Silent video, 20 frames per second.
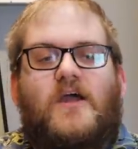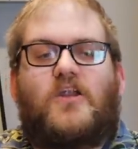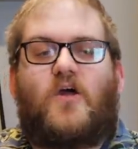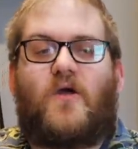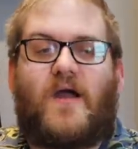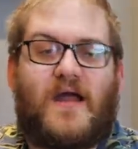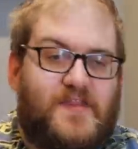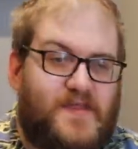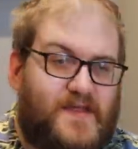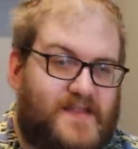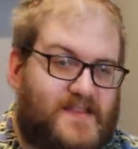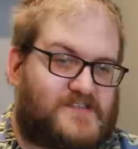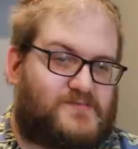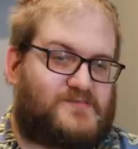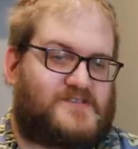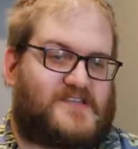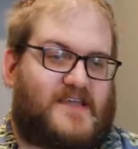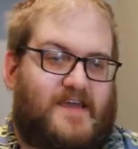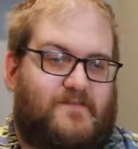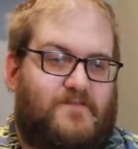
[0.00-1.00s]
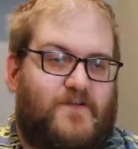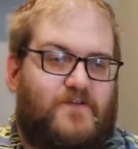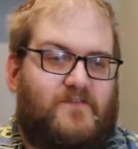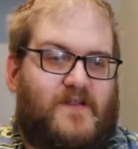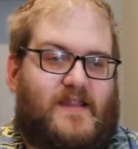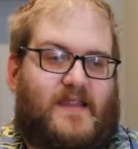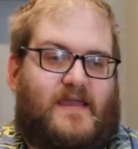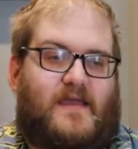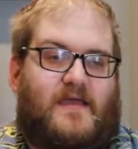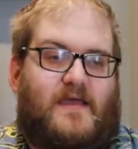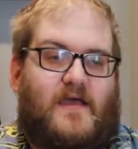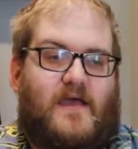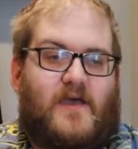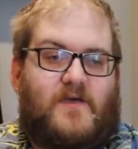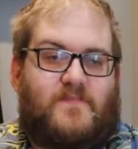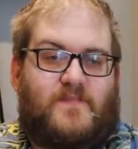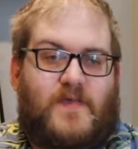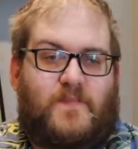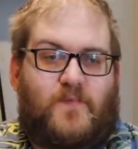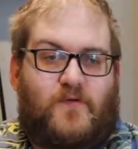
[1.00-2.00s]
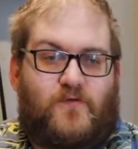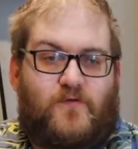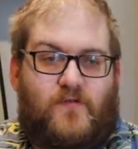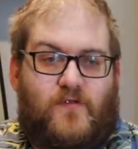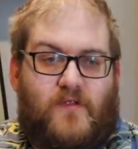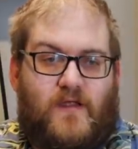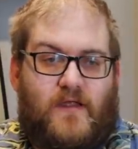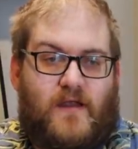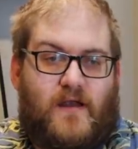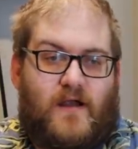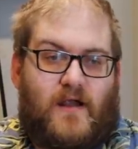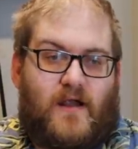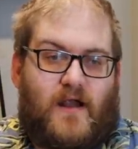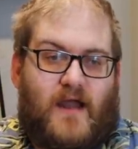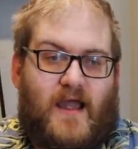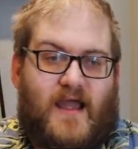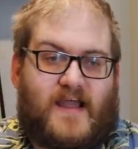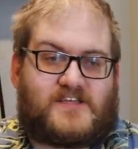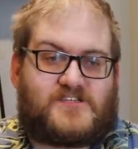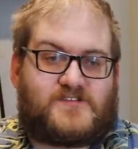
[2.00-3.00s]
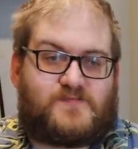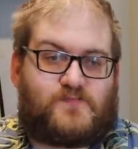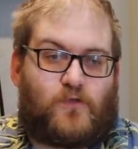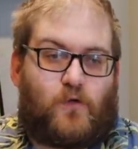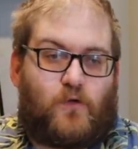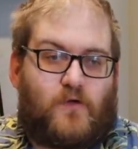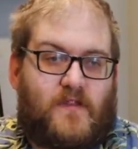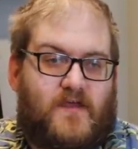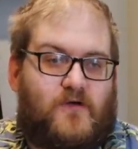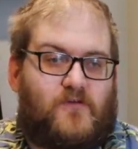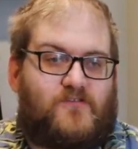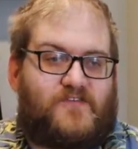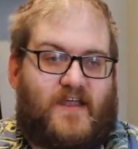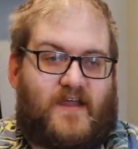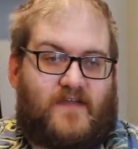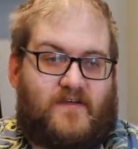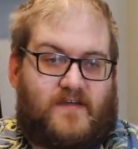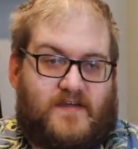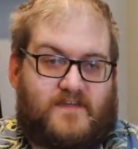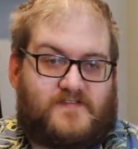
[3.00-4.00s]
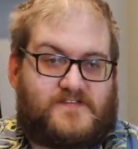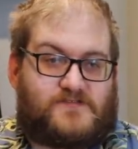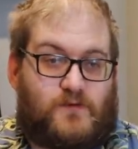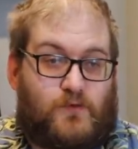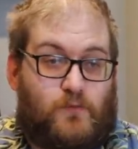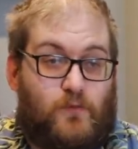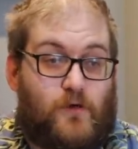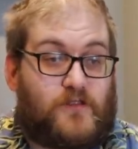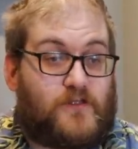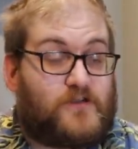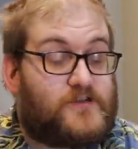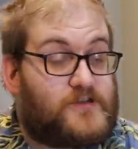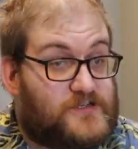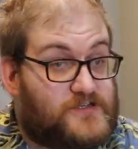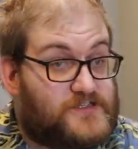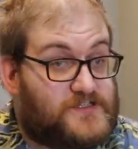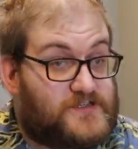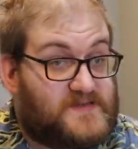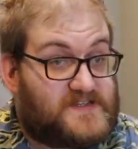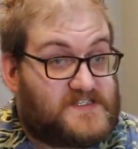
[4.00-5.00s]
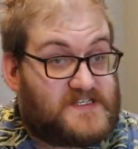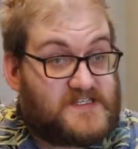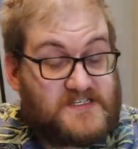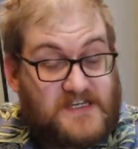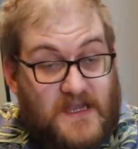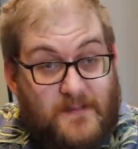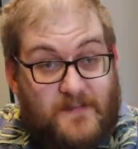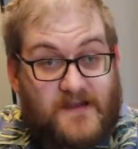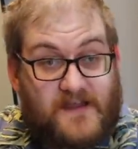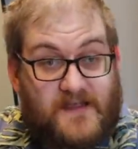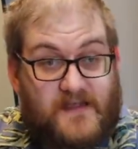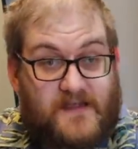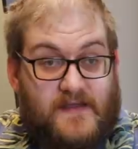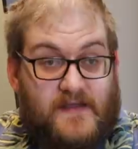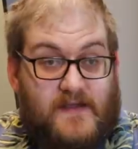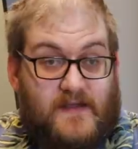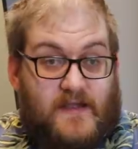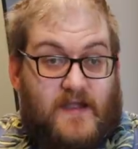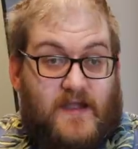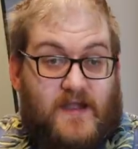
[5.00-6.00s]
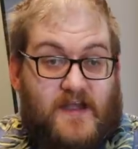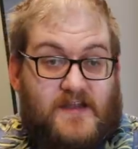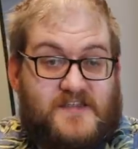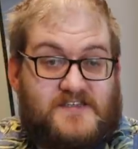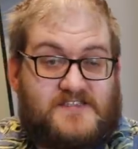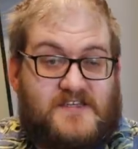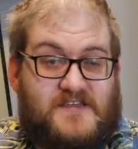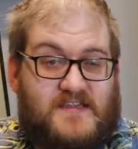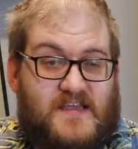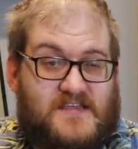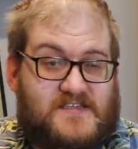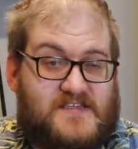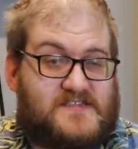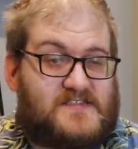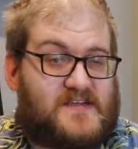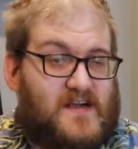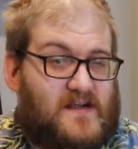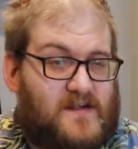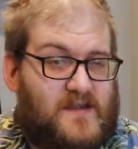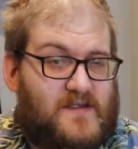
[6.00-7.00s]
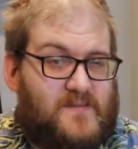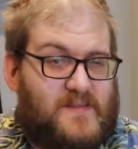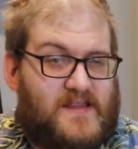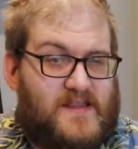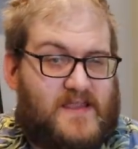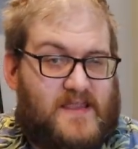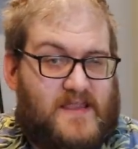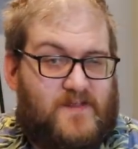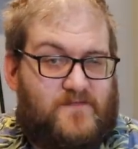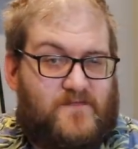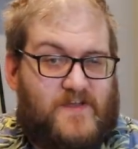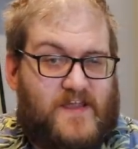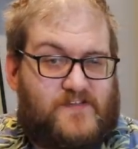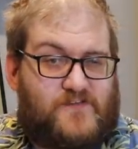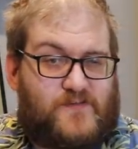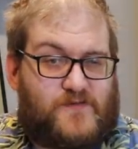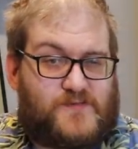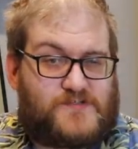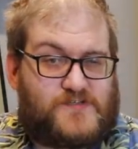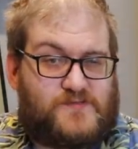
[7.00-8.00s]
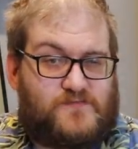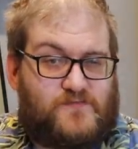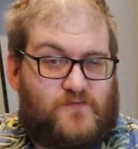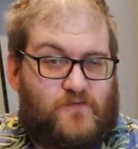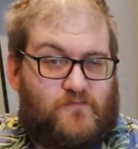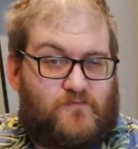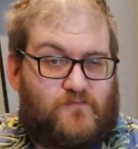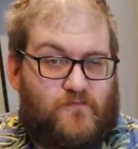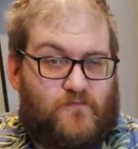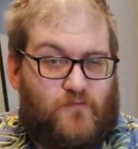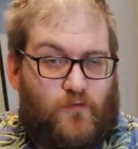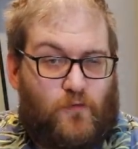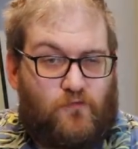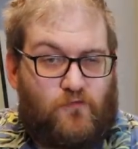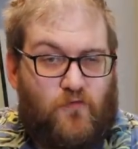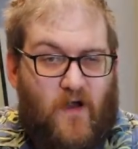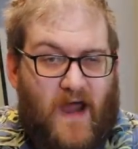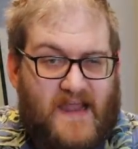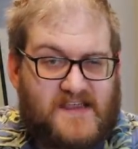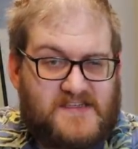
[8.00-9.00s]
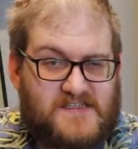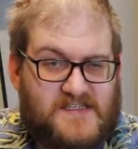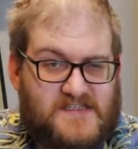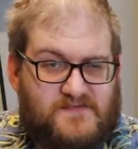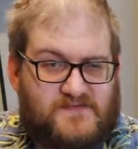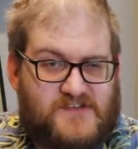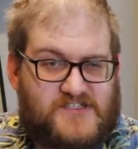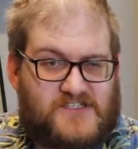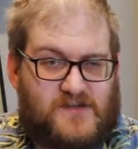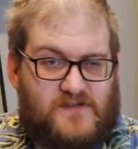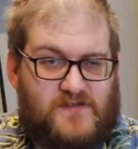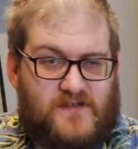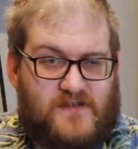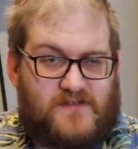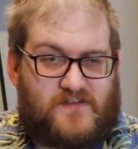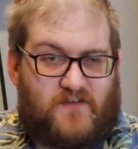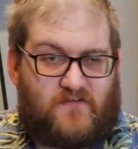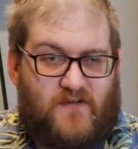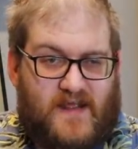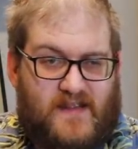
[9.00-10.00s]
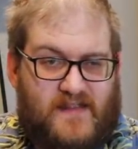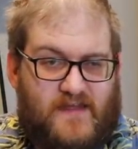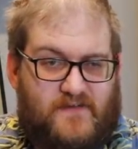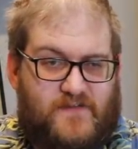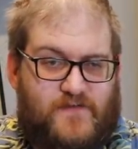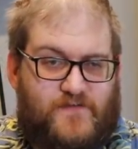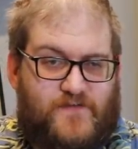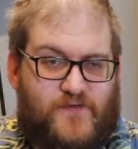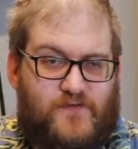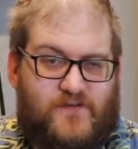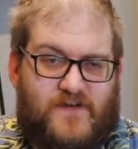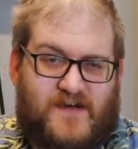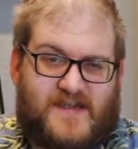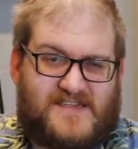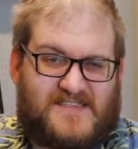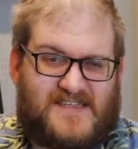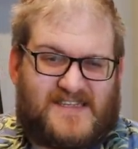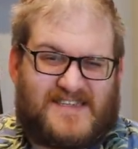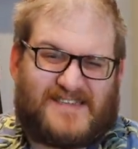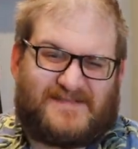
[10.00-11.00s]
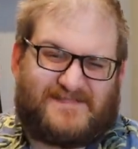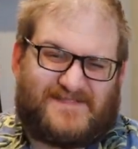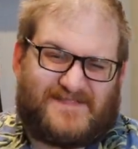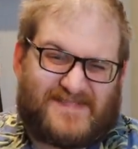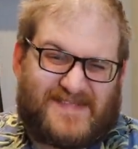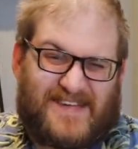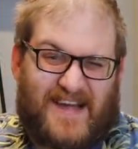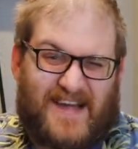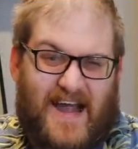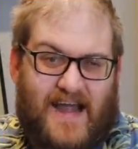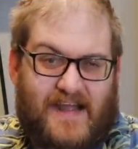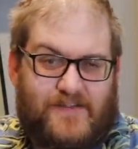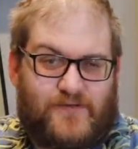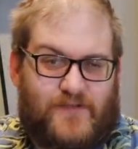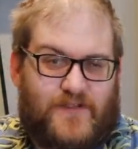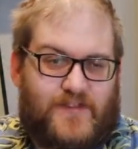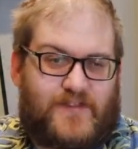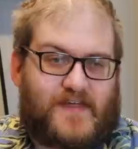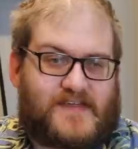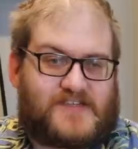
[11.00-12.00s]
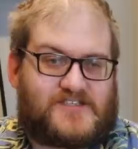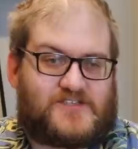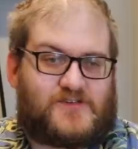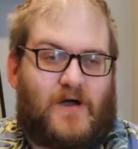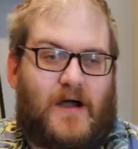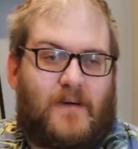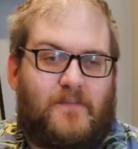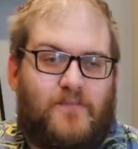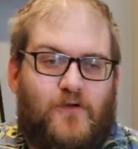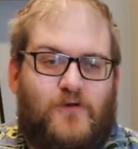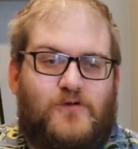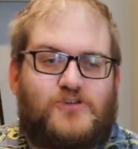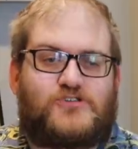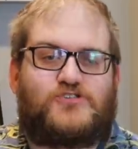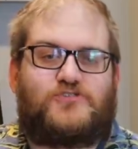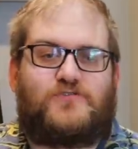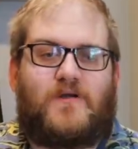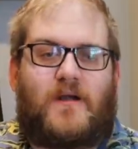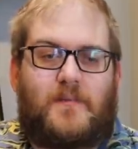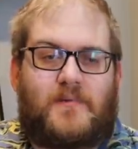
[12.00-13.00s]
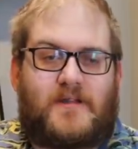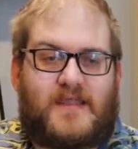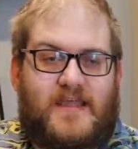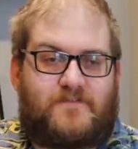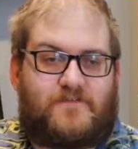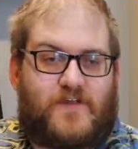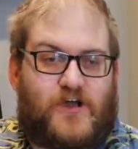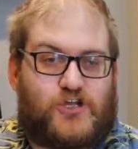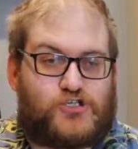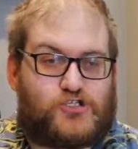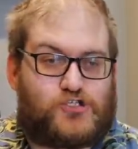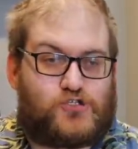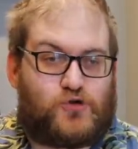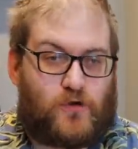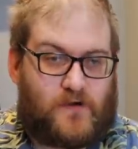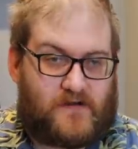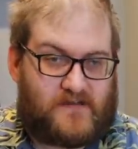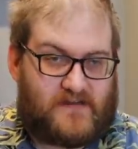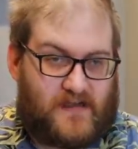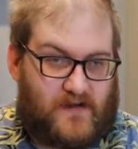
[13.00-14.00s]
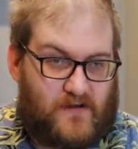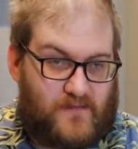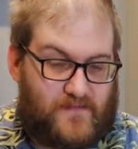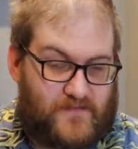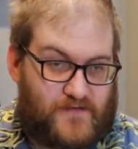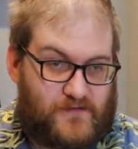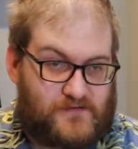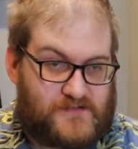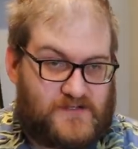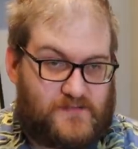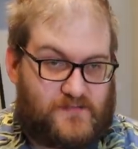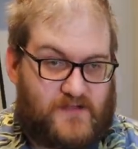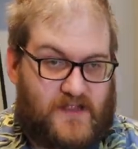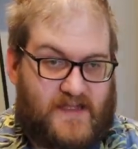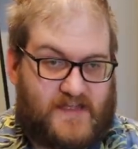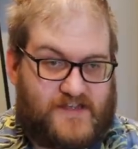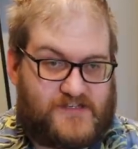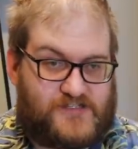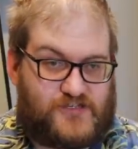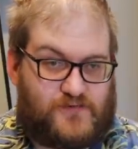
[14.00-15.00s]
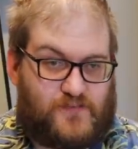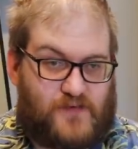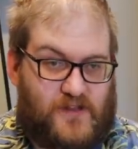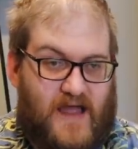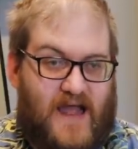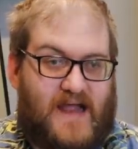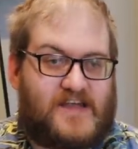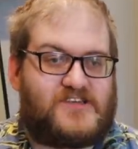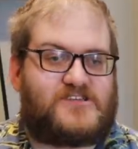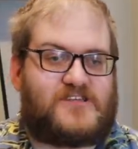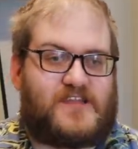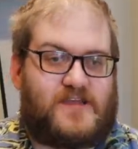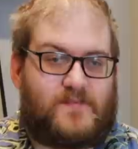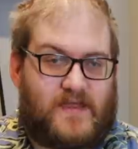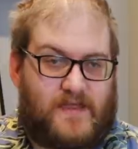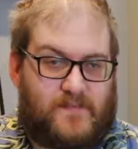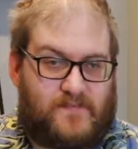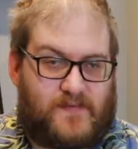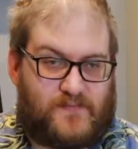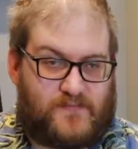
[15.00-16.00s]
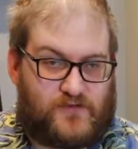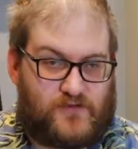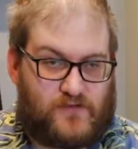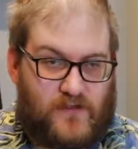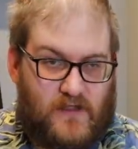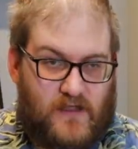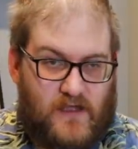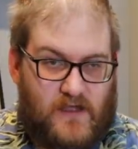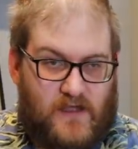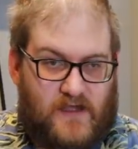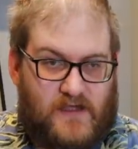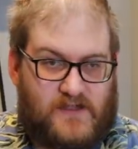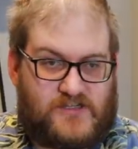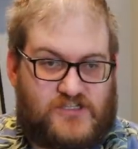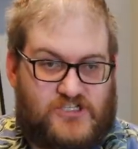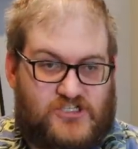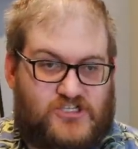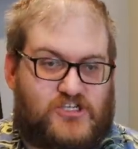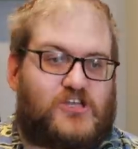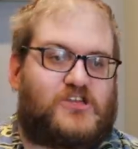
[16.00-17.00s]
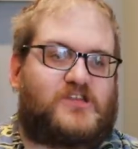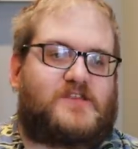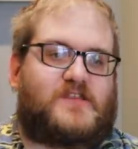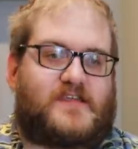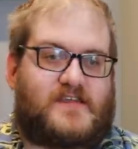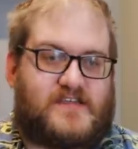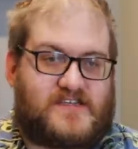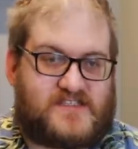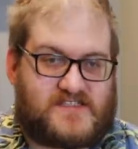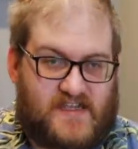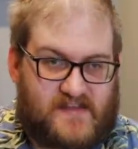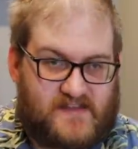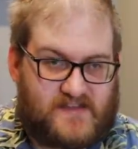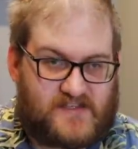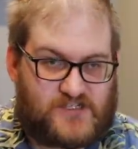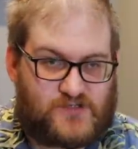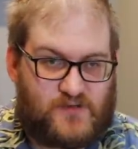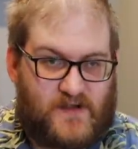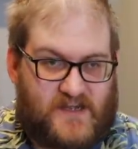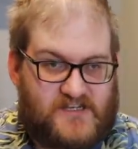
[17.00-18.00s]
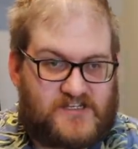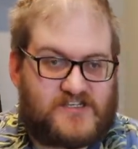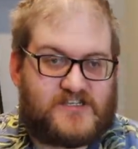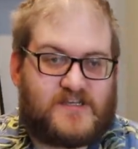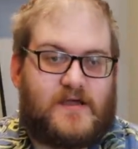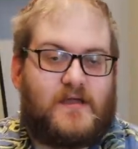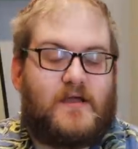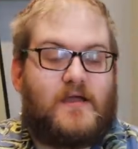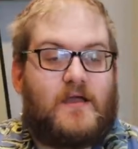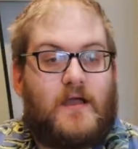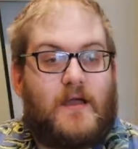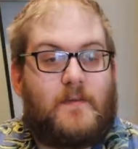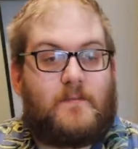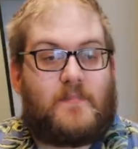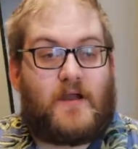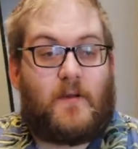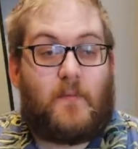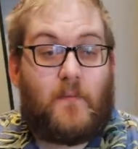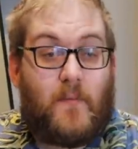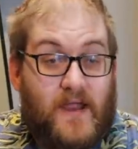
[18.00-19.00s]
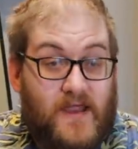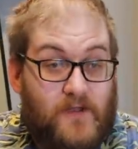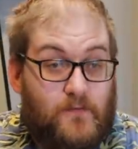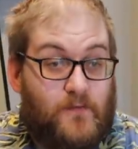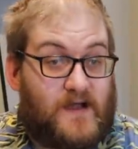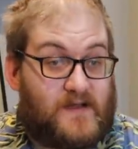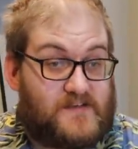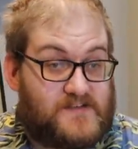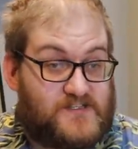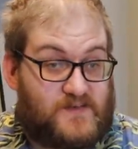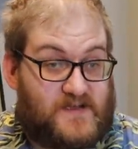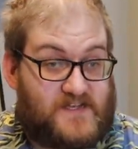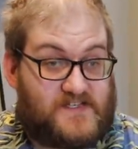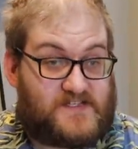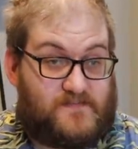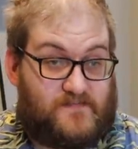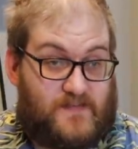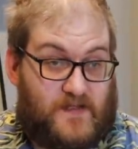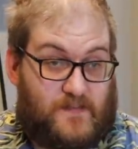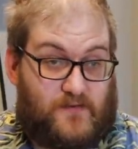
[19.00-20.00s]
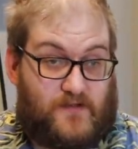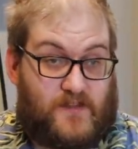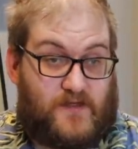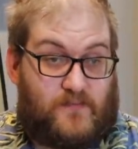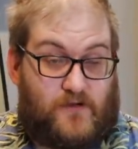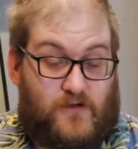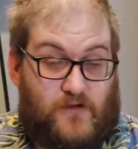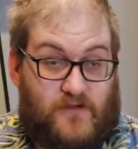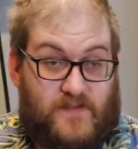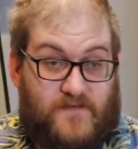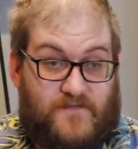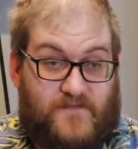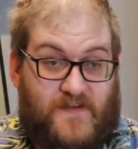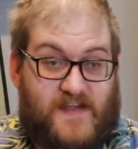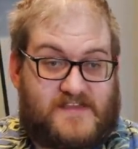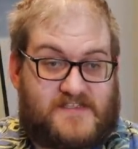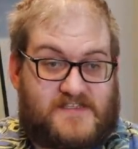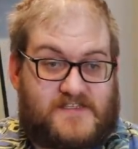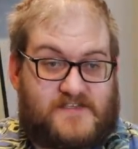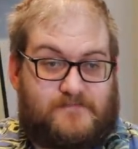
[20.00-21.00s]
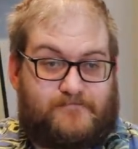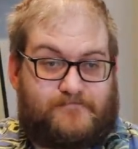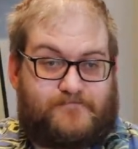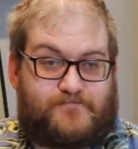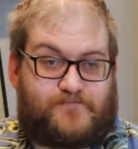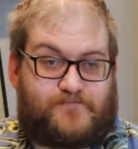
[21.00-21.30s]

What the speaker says: Now, I think this was a given, really. People explore the alternatives when what they're used to is in jeopardy. Does it necessarily mean that EV adoption will rise as a result directly of the fuel crisis? I don't think so. I'm not sure I believe that a short-term fuel supply issue will actually make people suddenly decide to switch. But it might well sway some people that were on the fence.